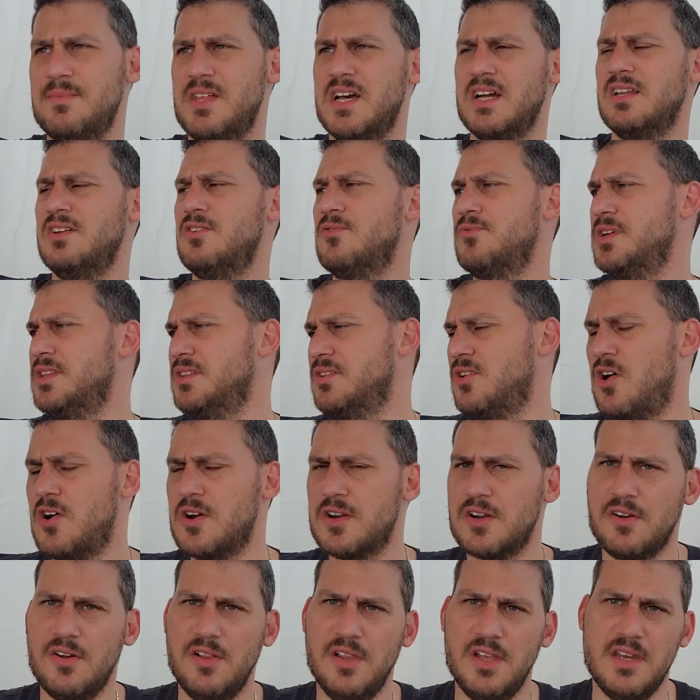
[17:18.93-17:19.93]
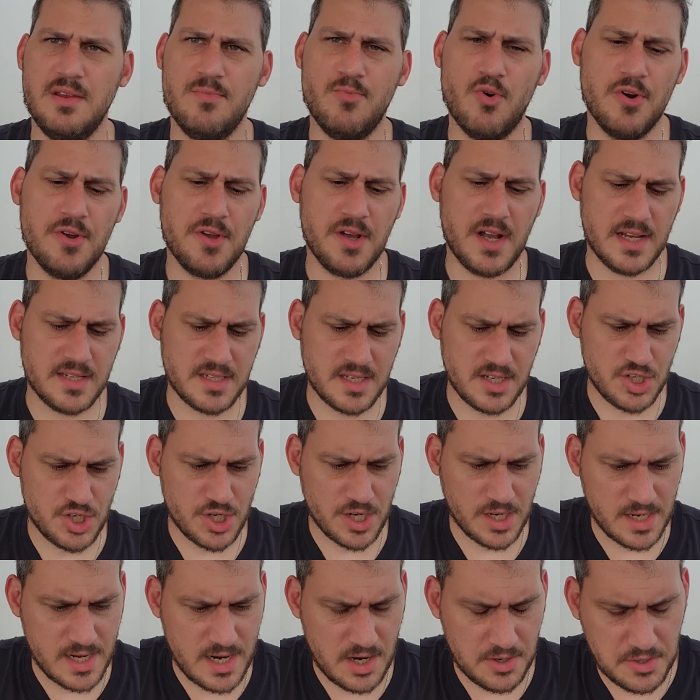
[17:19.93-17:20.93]
I'm not going to read the article anymore. You guys can
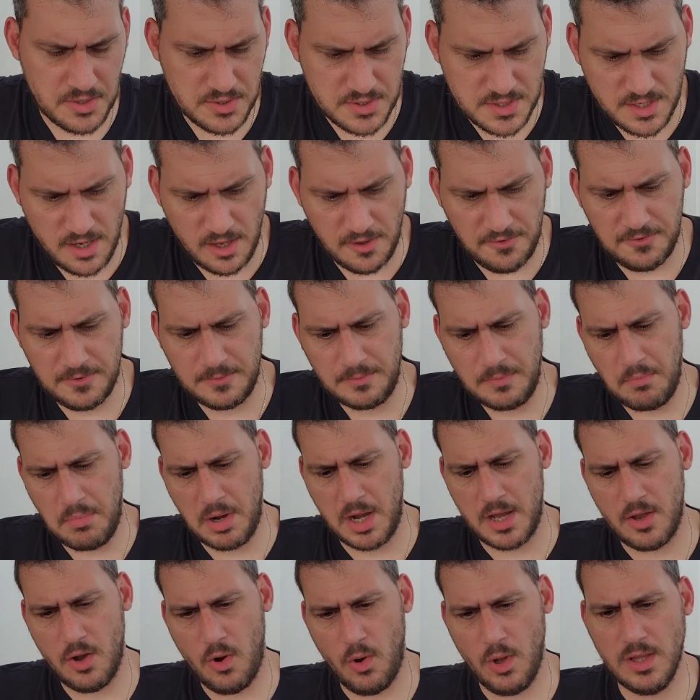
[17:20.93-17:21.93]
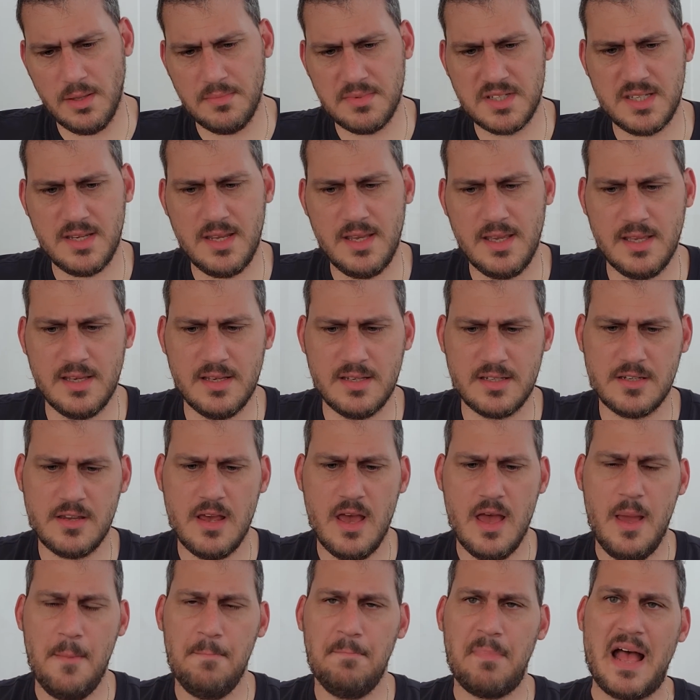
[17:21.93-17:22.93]
check it out yourself. But all I'm saying is
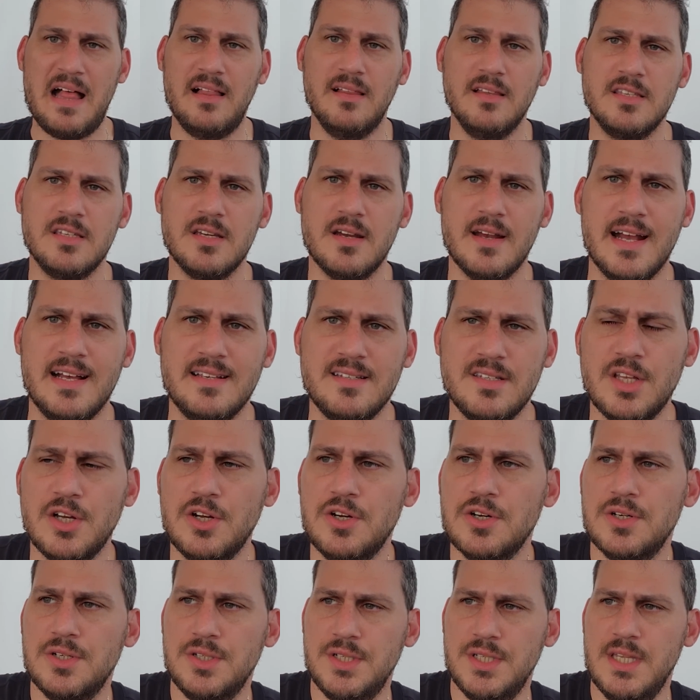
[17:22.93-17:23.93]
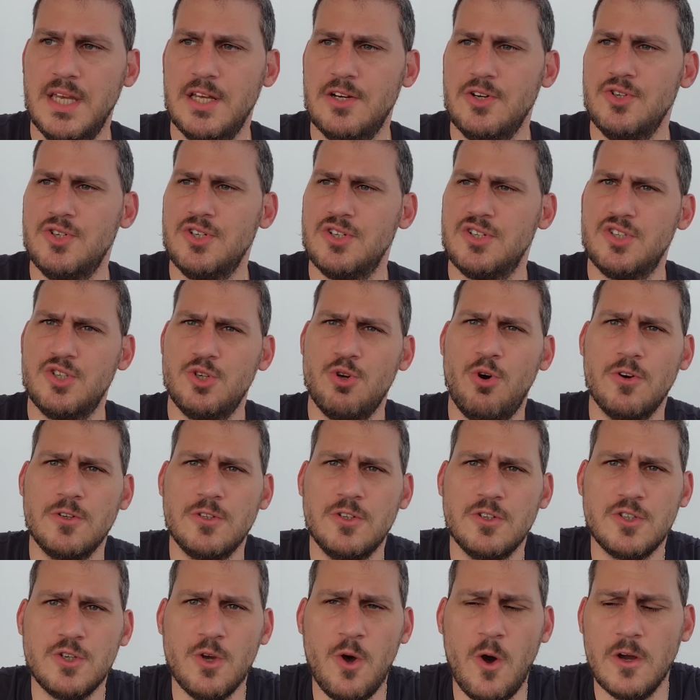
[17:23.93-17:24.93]
Palantir has the goods. They don't just talk
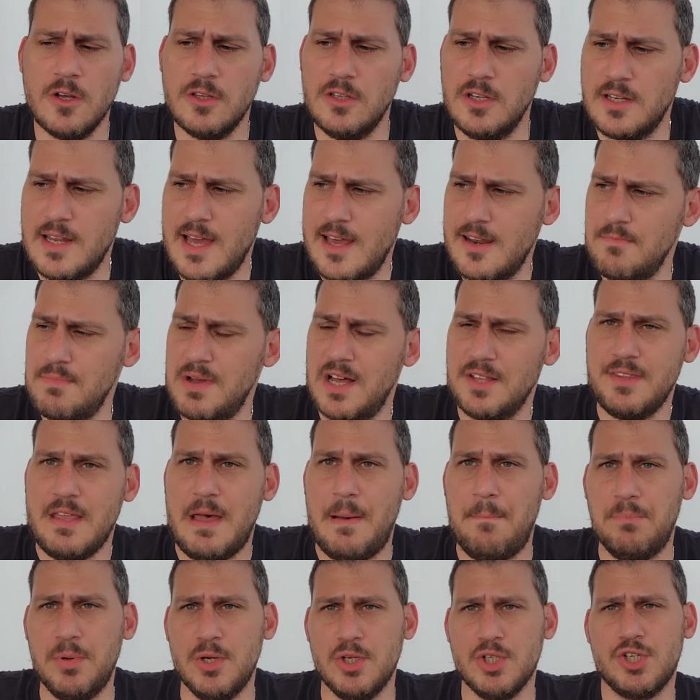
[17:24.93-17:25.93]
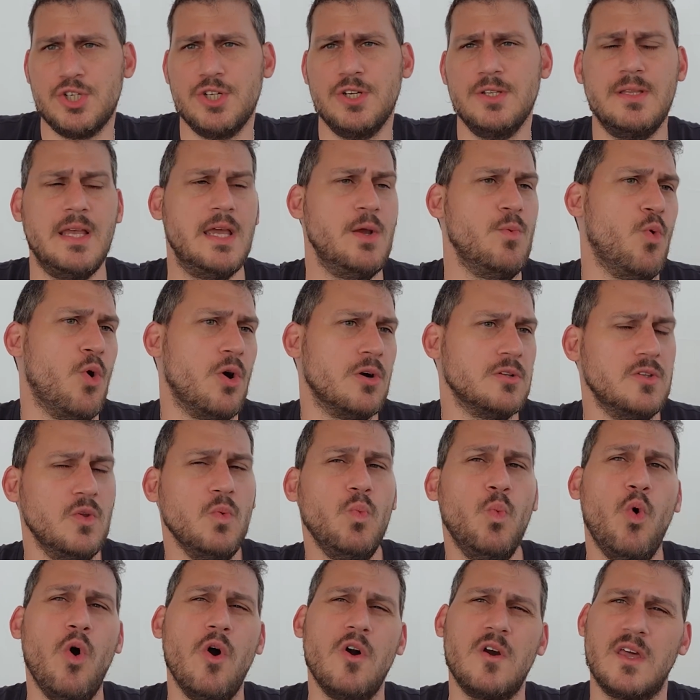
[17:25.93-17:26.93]
the talk. They're not about that bullshit. They walk the
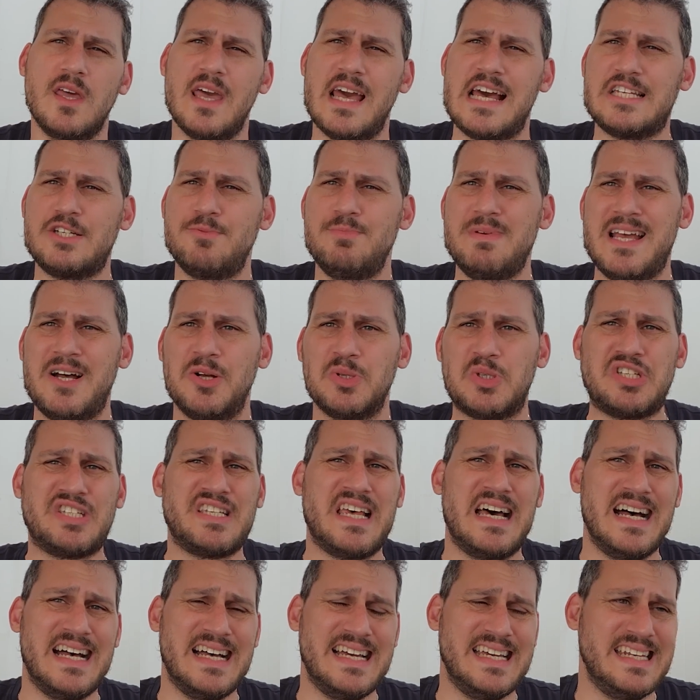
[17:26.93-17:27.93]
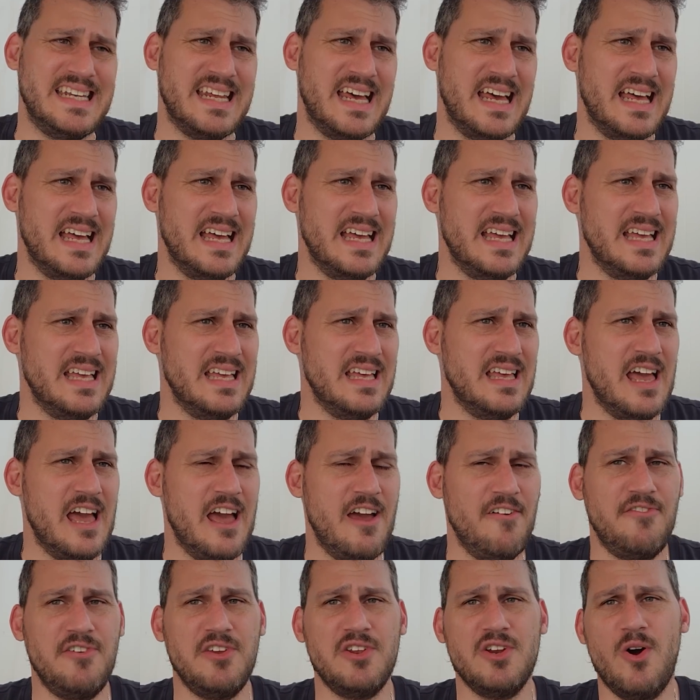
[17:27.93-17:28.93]
walk. Catch me outside,
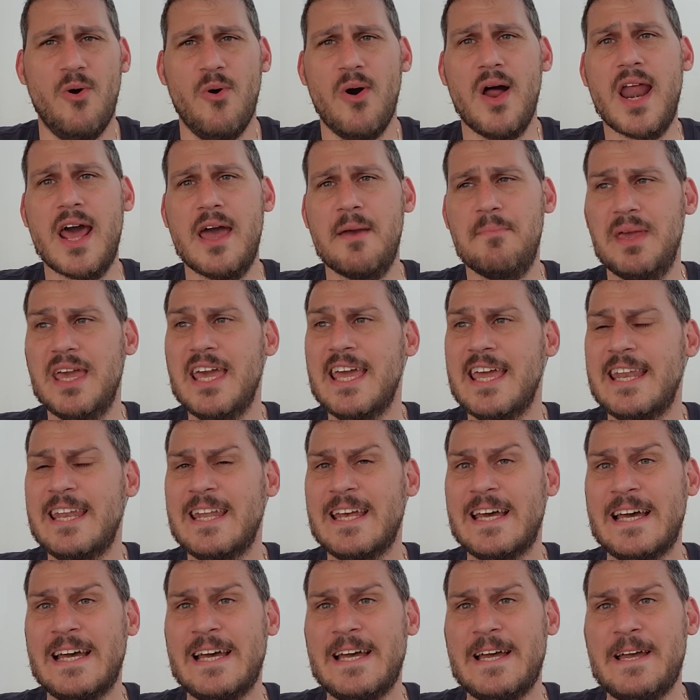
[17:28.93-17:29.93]
if you know what I mean.